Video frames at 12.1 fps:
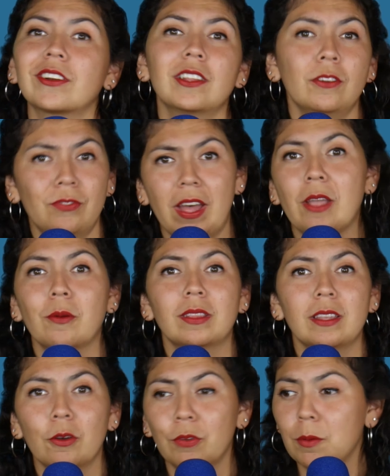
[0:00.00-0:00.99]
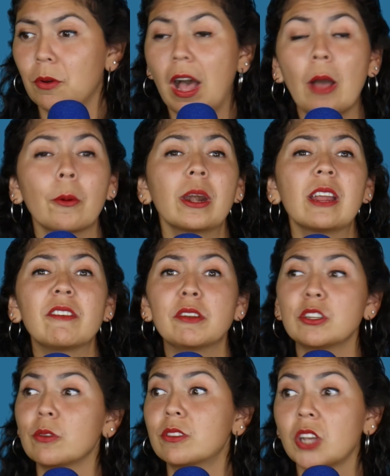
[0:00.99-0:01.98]
for the fight with Teofimo. I wouldn't
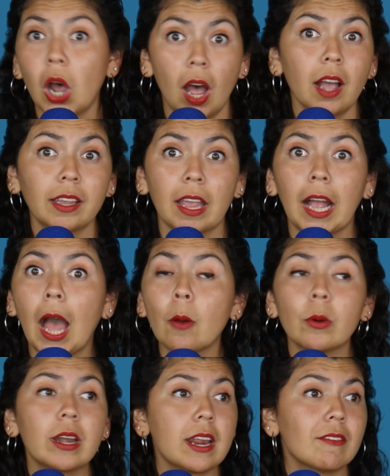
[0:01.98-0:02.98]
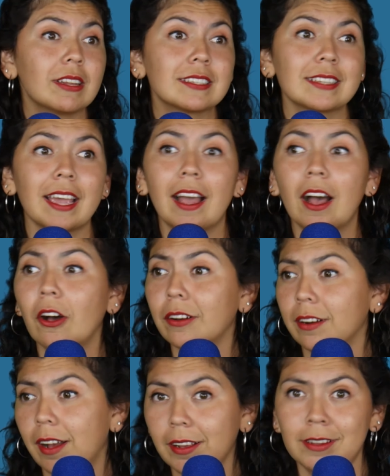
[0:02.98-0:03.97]
even do talking. I wouldn't even say I'll
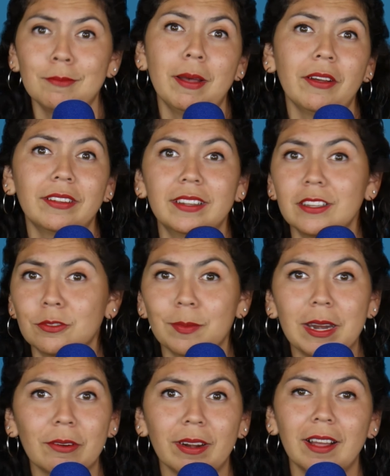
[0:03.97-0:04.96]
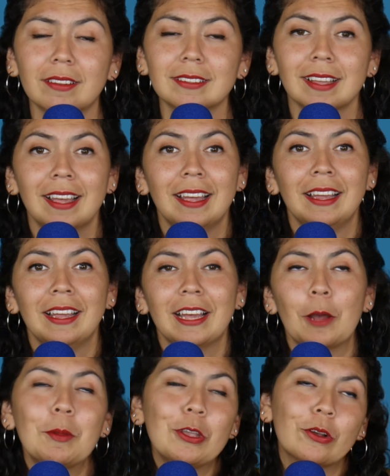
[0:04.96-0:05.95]
knock him out in this many rounds.
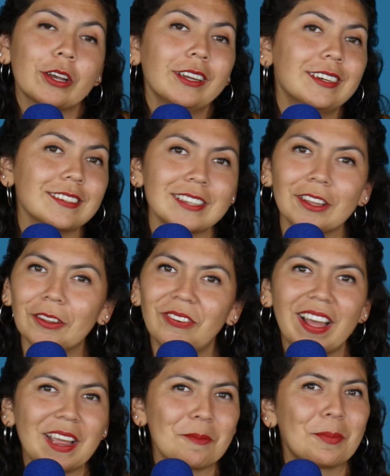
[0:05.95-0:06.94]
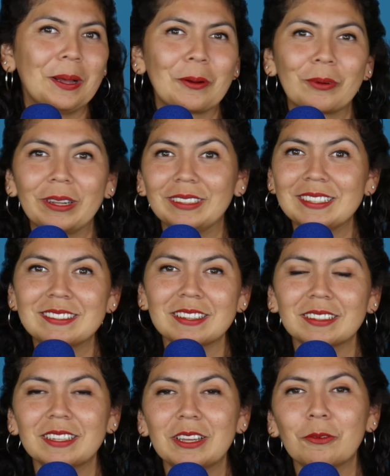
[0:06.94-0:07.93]
I mean, you could to sell the fight, but
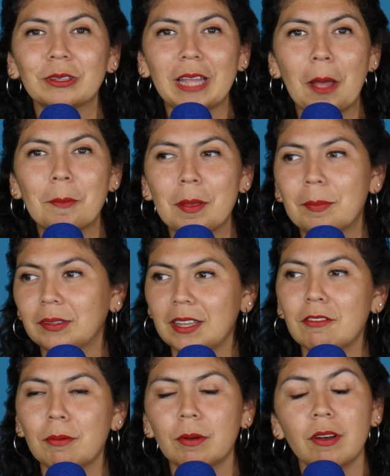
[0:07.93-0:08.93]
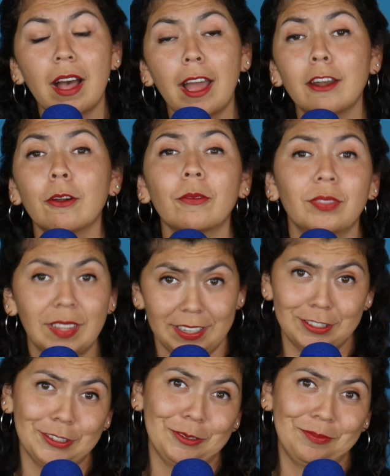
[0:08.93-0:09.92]
realistically, would that be believable? I don't
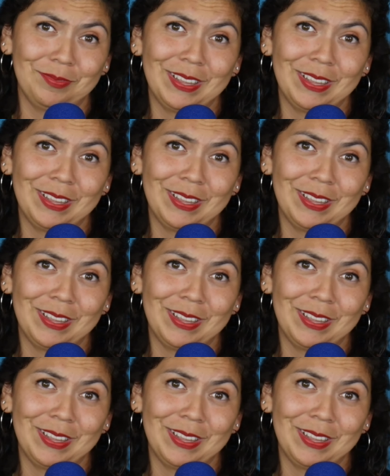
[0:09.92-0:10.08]
think so.